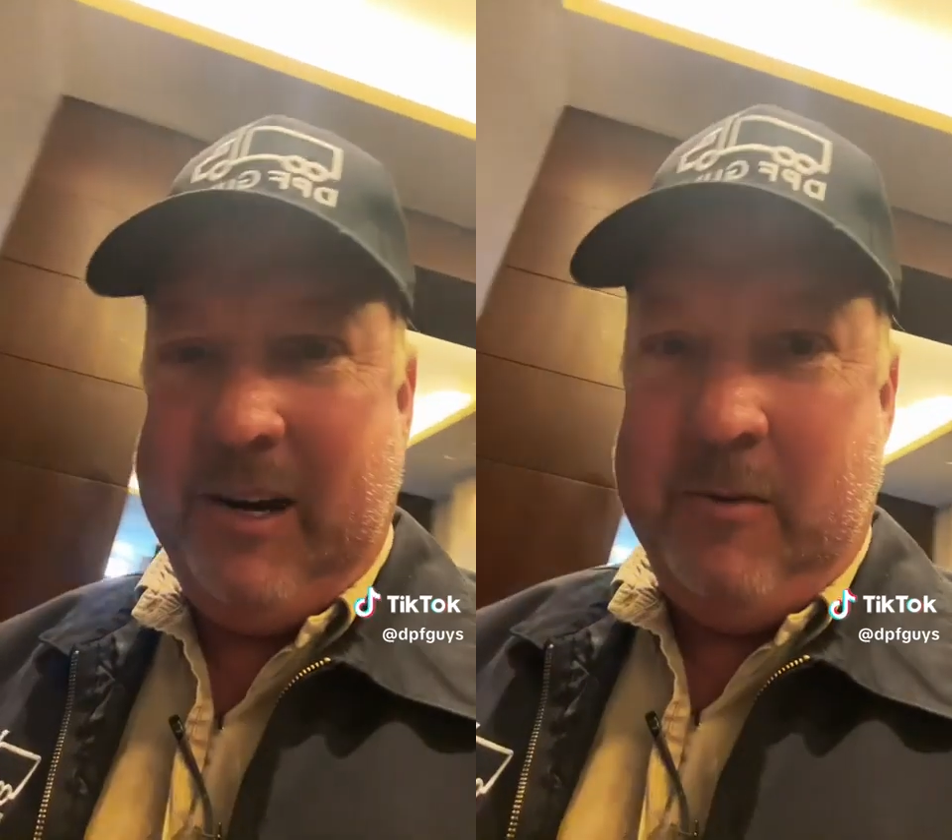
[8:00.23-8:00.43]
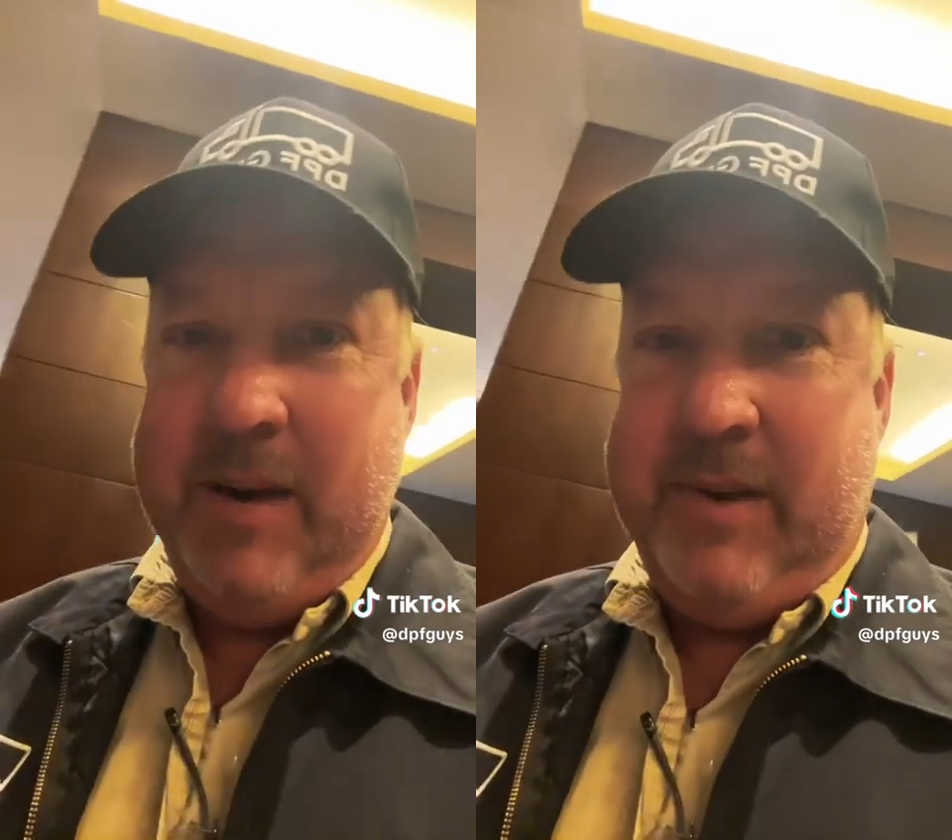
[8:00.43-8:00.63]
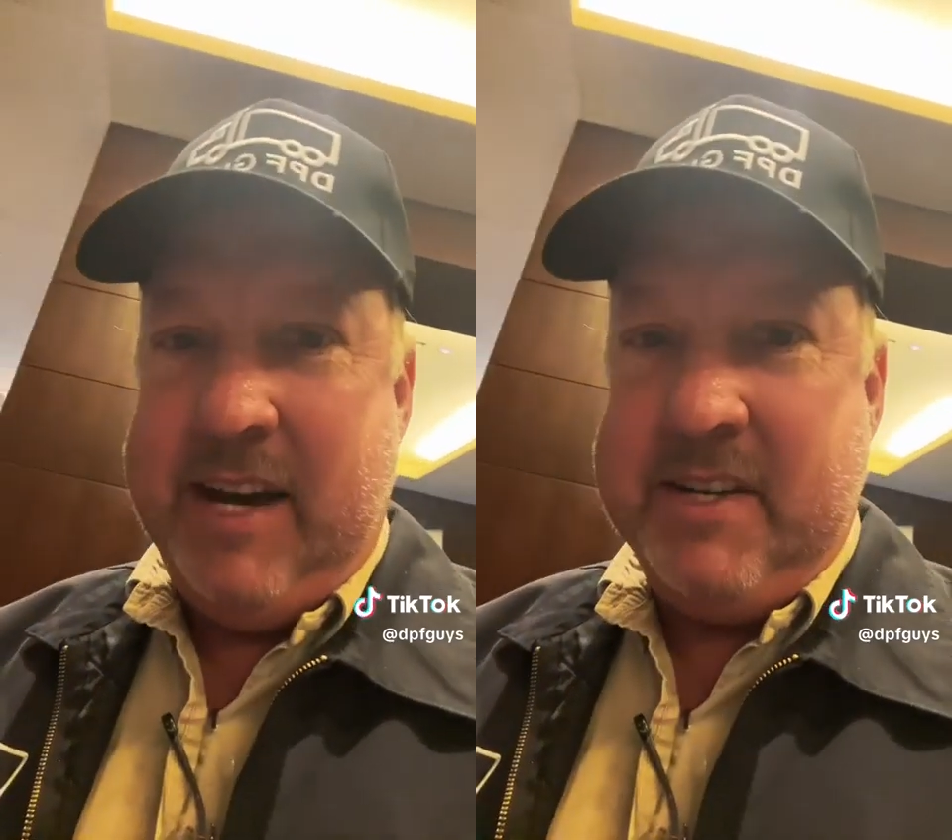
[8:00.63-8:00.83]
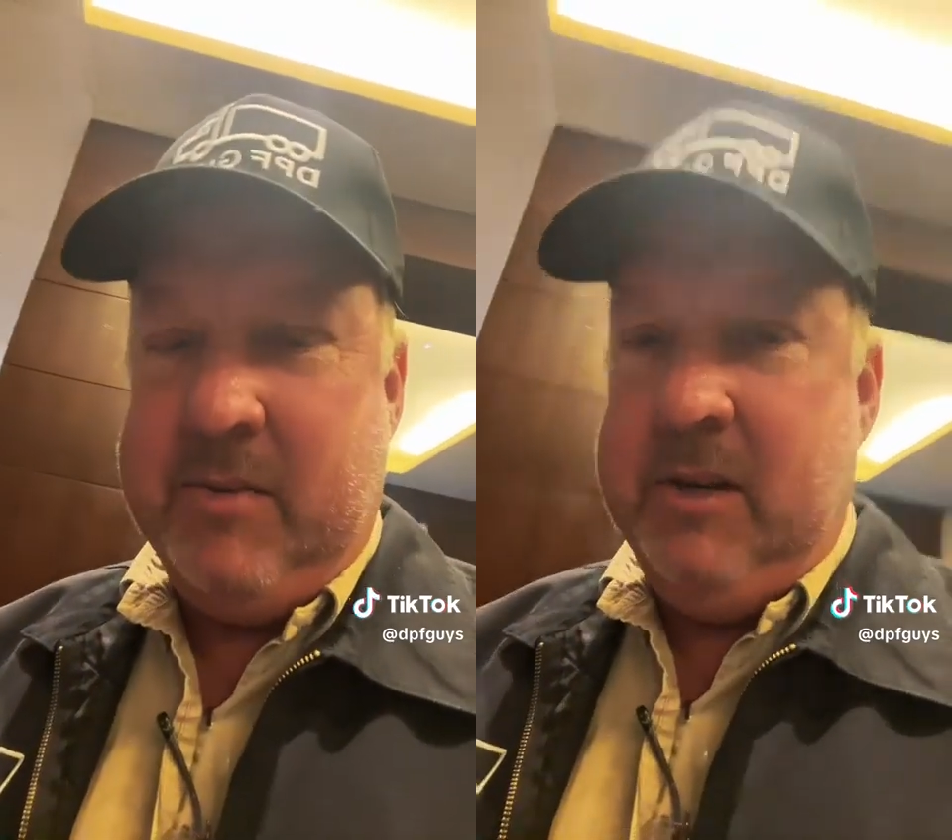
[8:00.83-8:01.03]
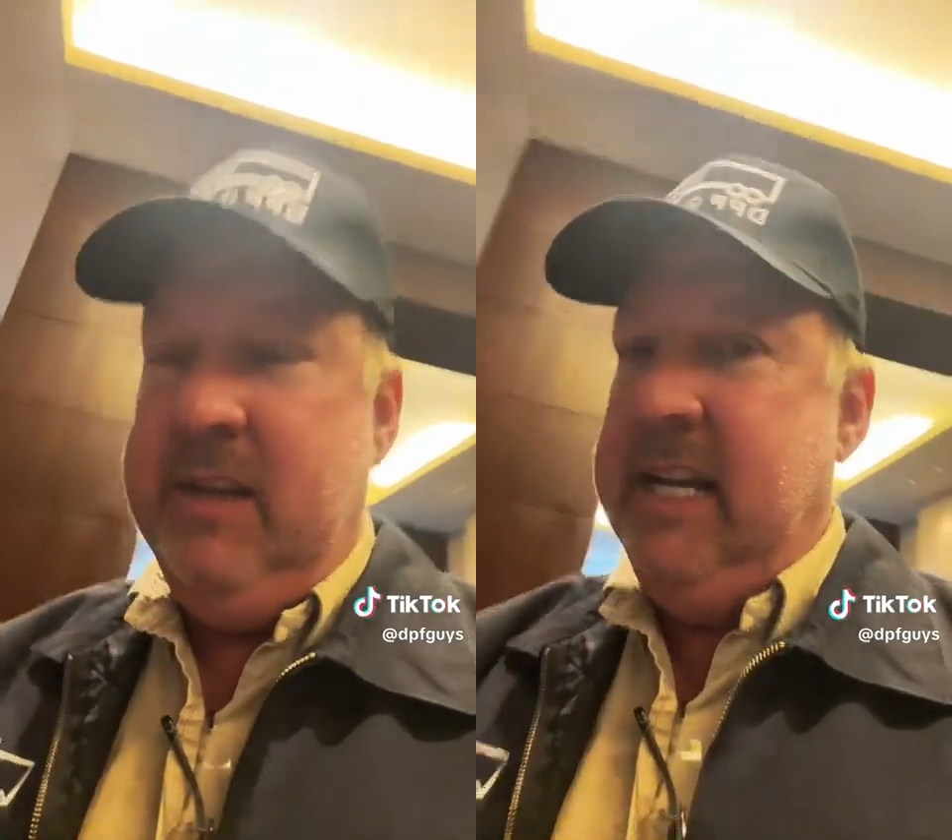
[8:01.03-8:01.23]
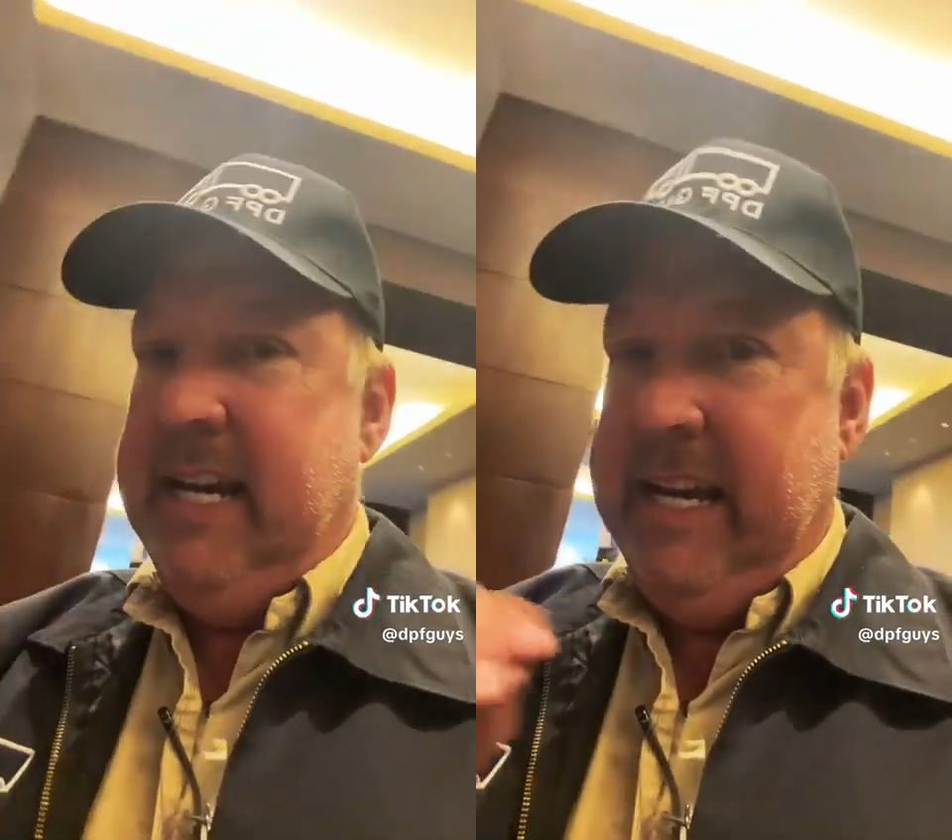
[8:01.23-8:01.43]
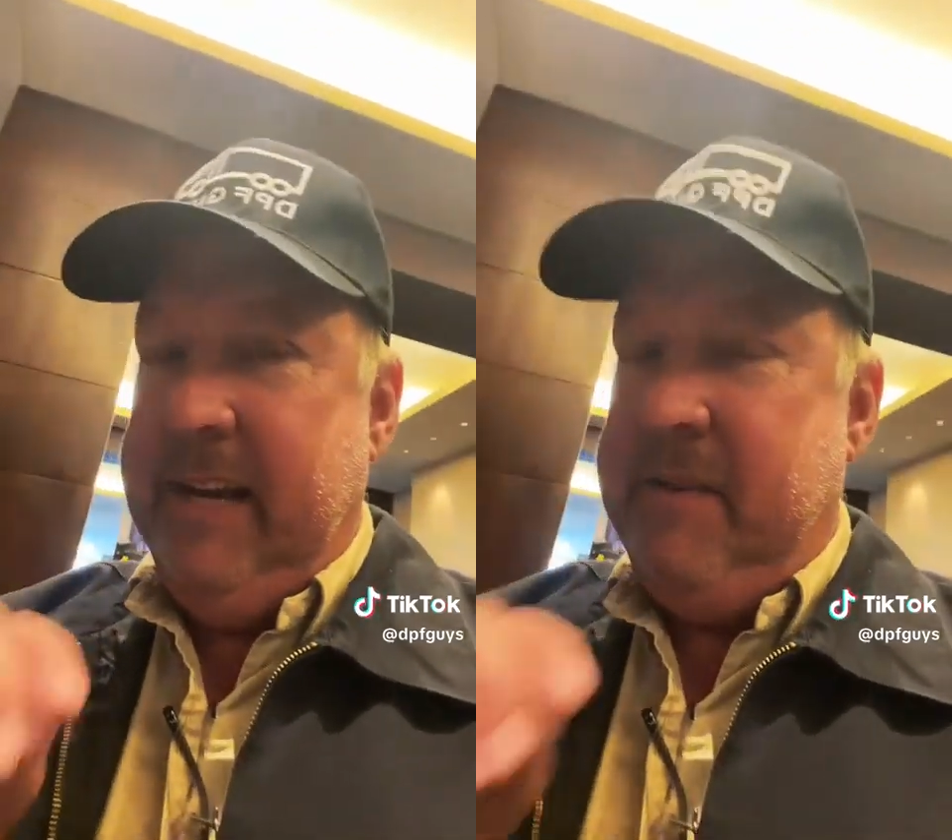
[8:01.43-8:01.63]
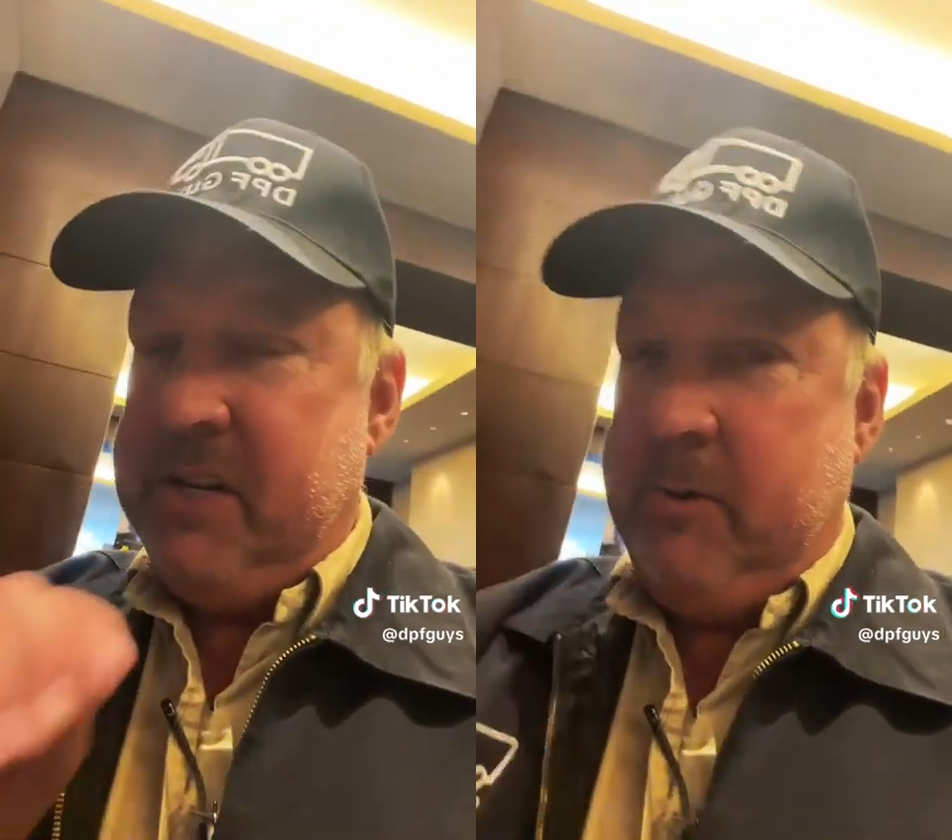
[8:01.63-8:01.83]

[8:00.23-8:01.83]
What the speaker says: way possible. And if there's a